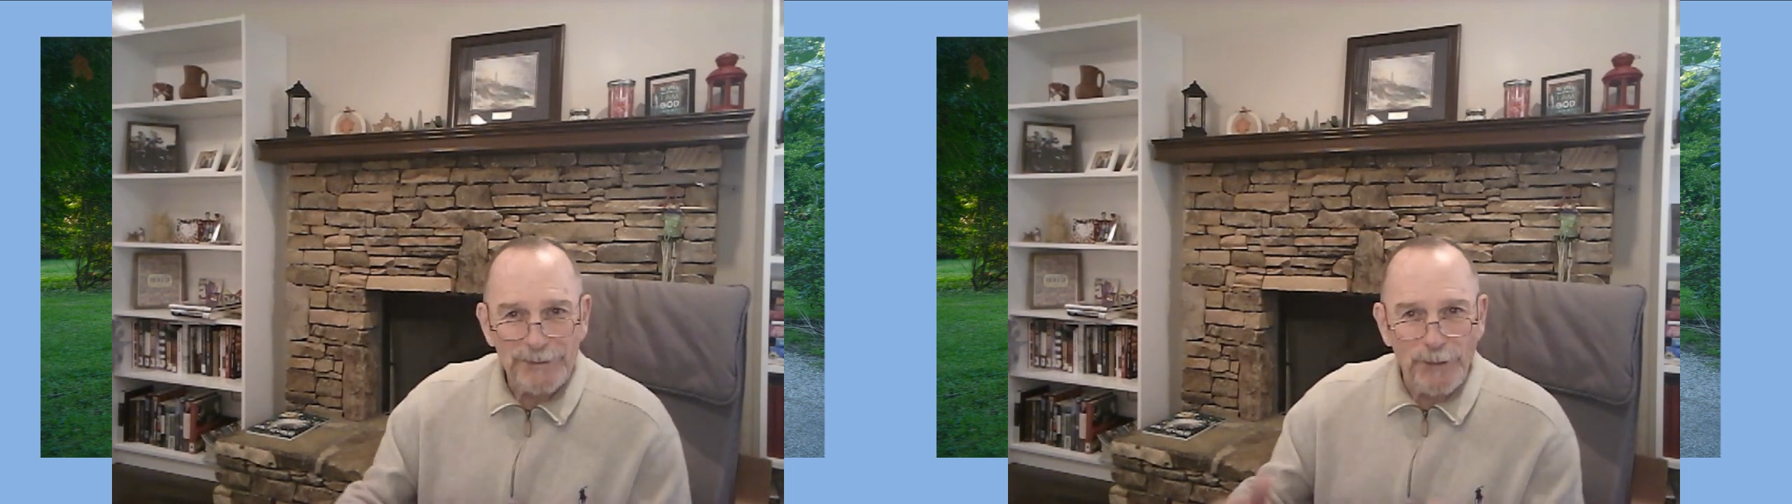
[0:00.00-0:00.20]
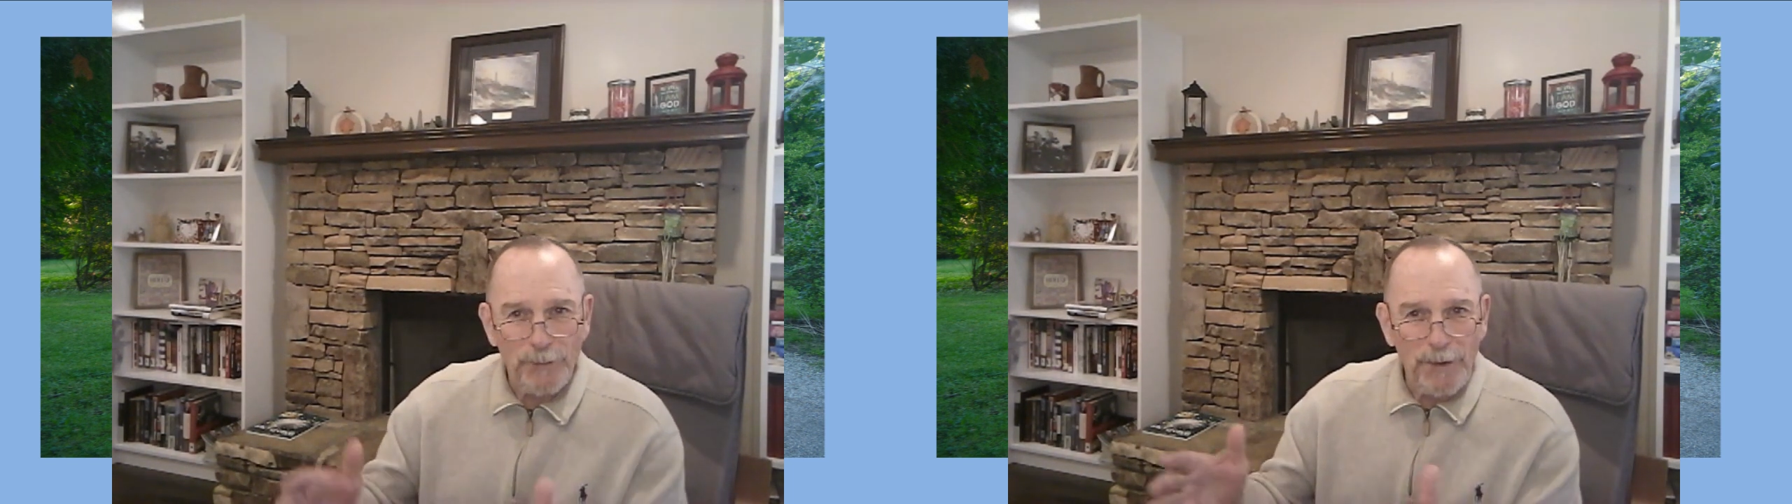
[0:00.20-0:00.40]

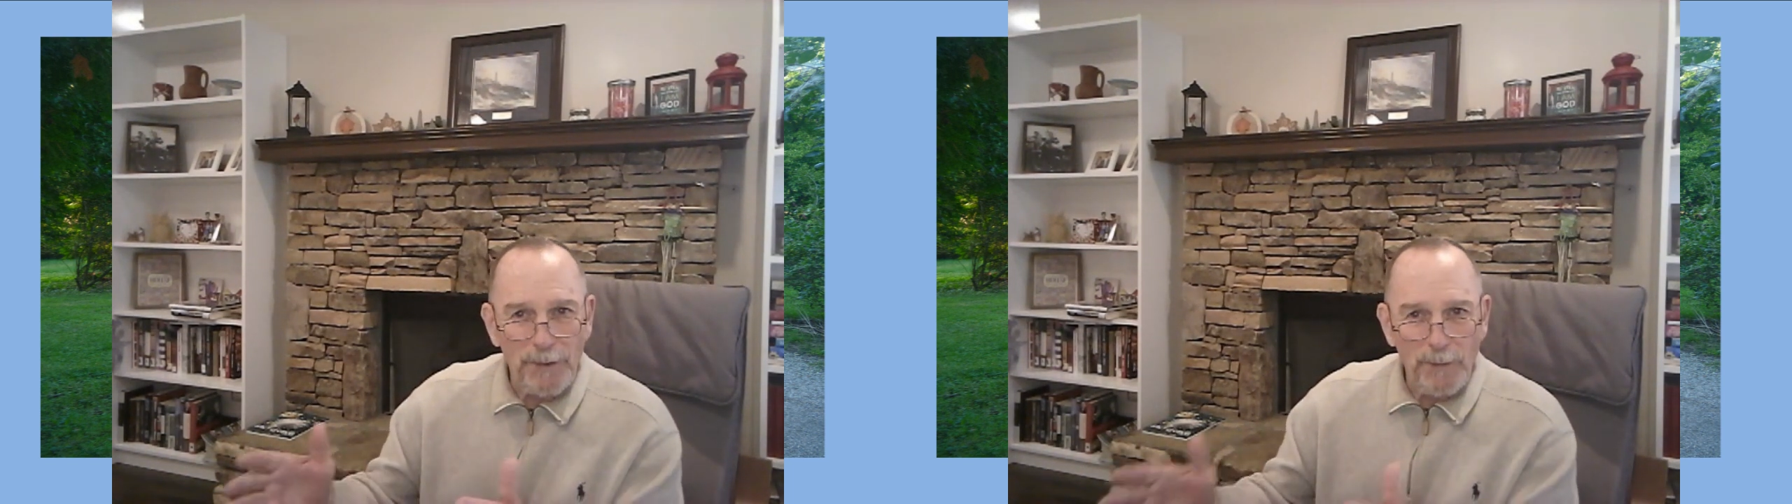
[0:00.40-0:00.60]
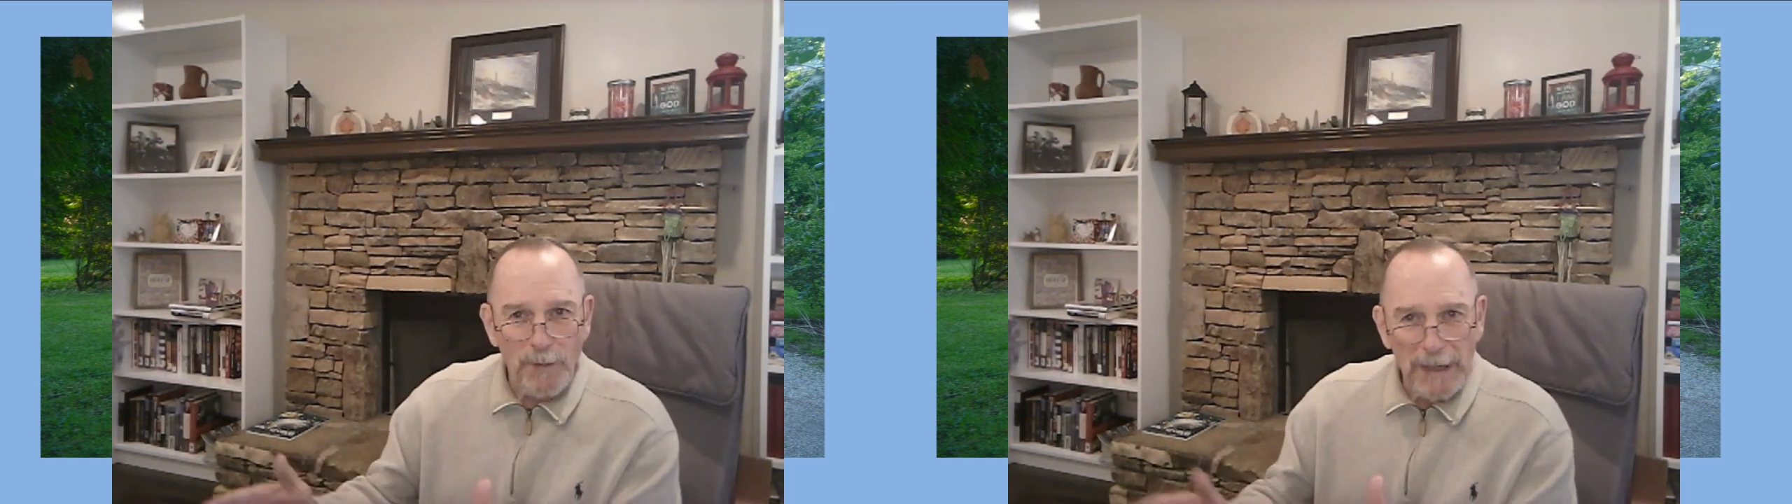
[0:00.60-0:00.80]
So
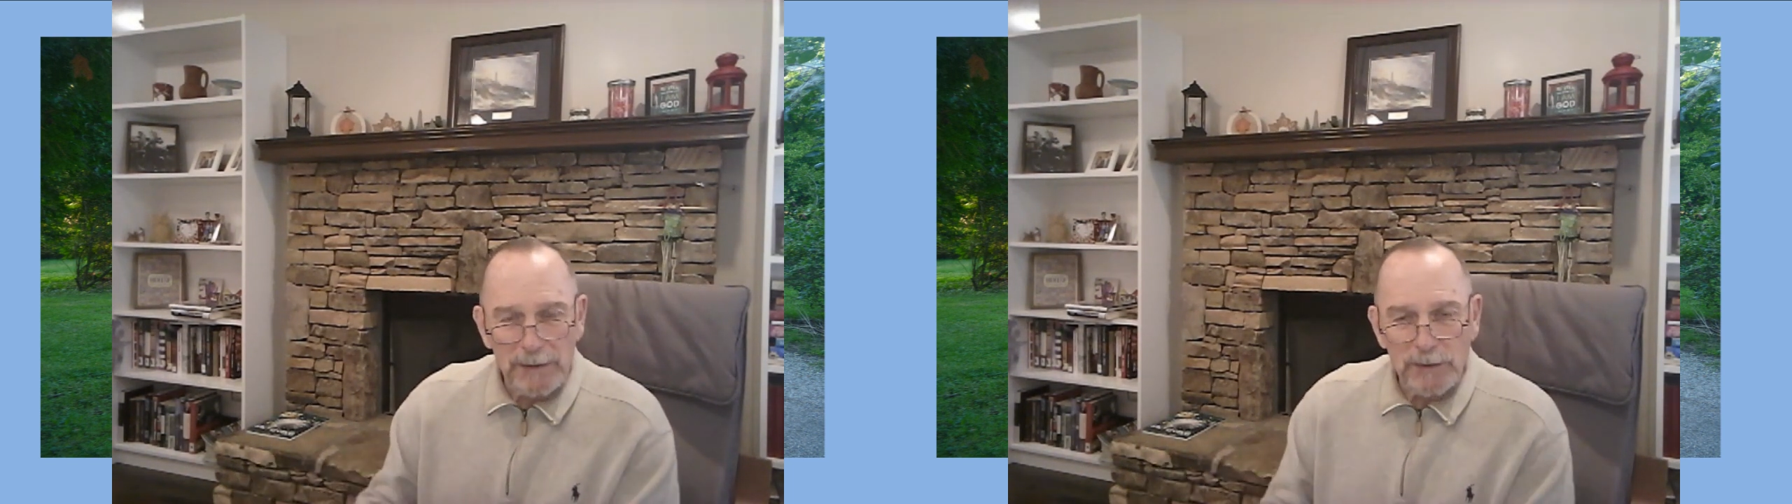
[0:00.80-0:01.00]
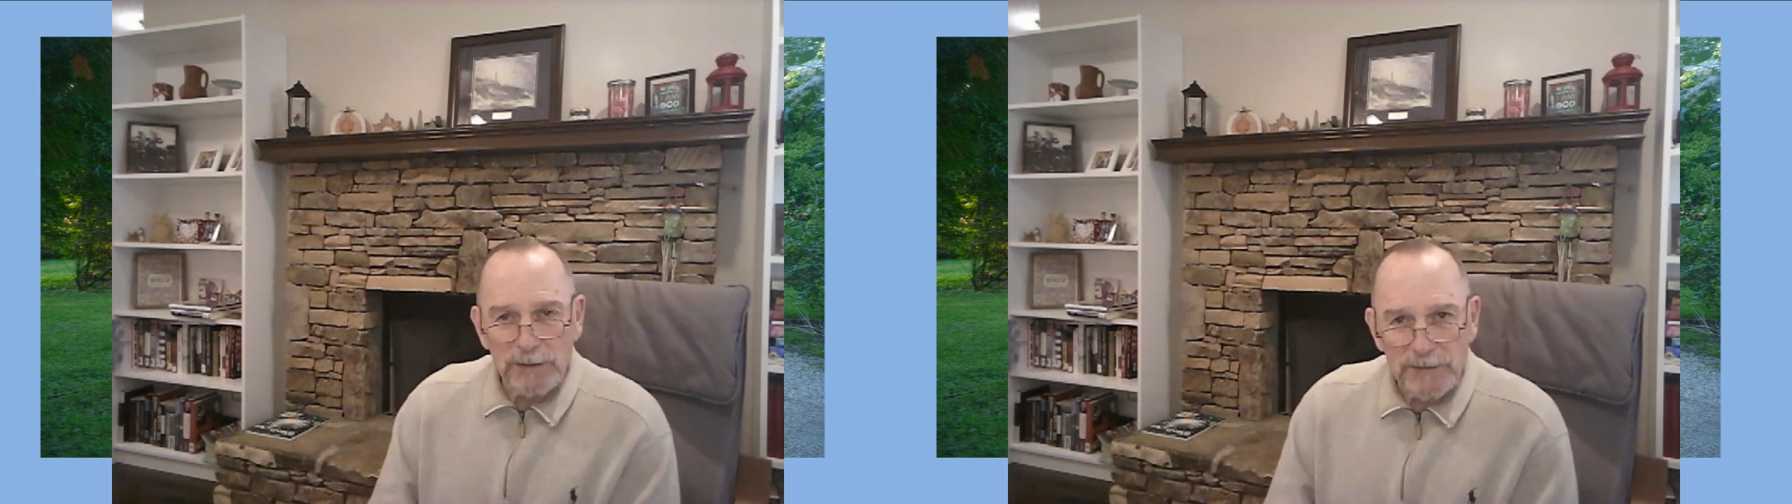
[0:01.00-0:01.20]
what we
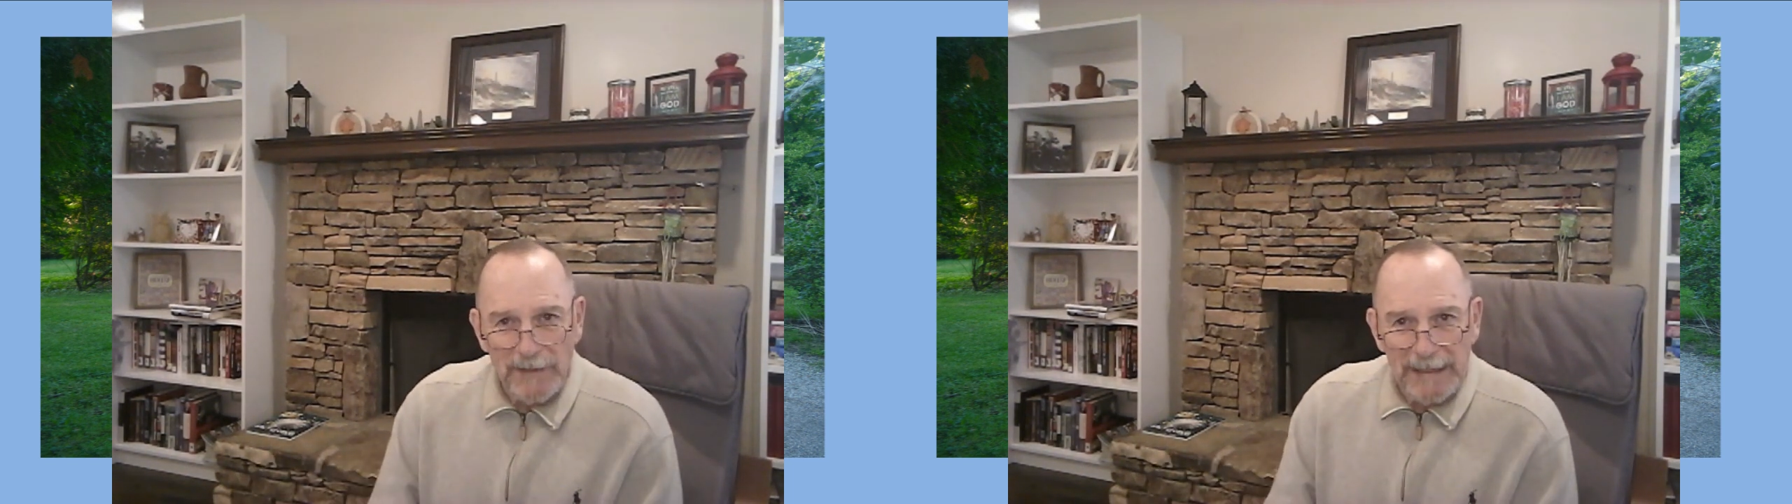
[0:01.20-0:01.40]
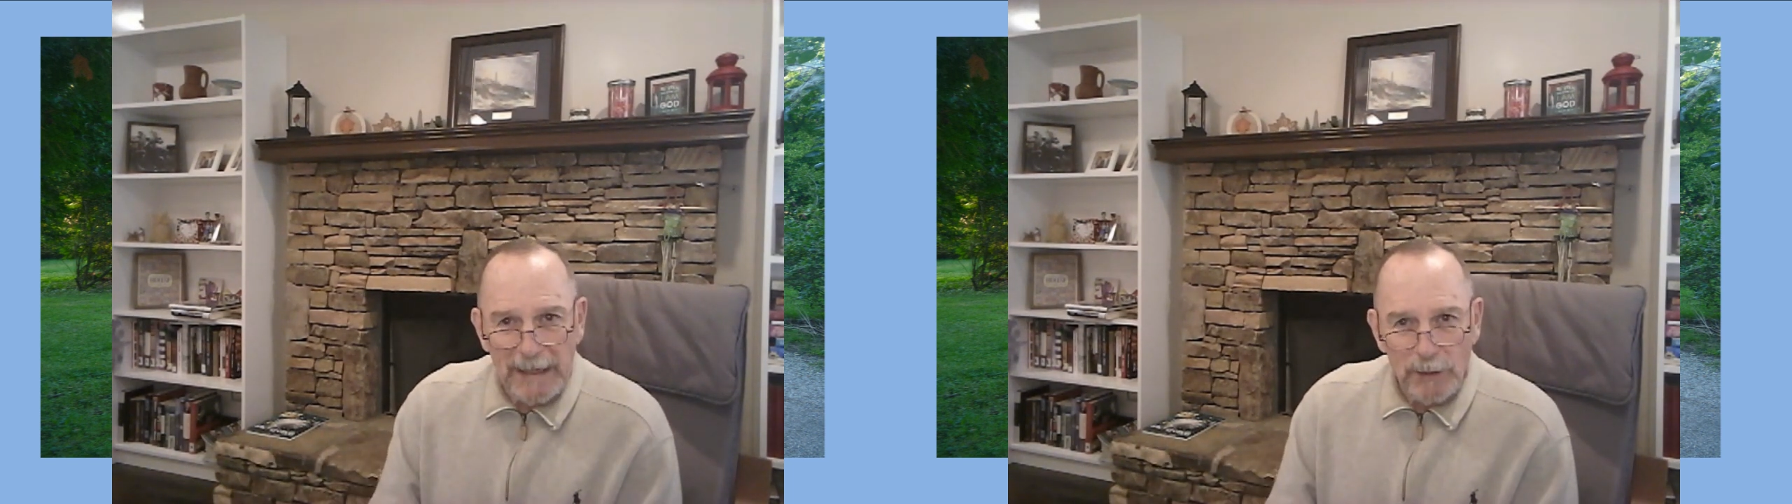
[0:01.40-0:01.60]
want to do is
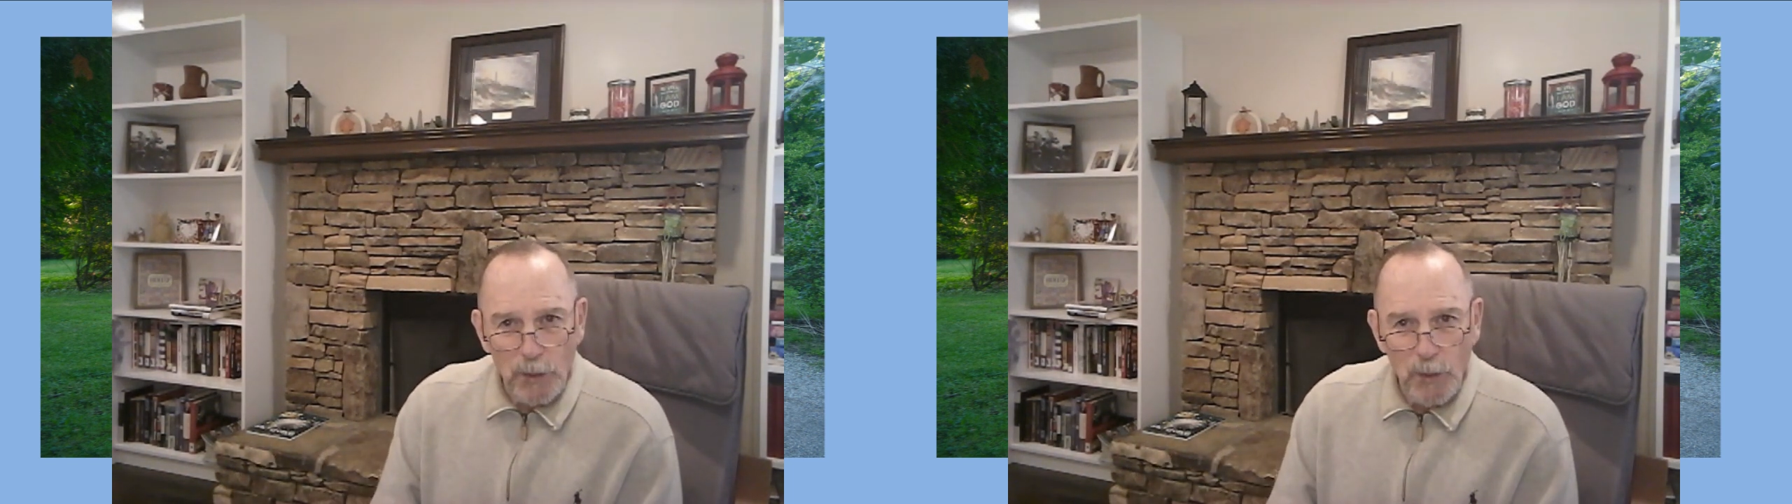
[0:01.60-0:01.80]
find out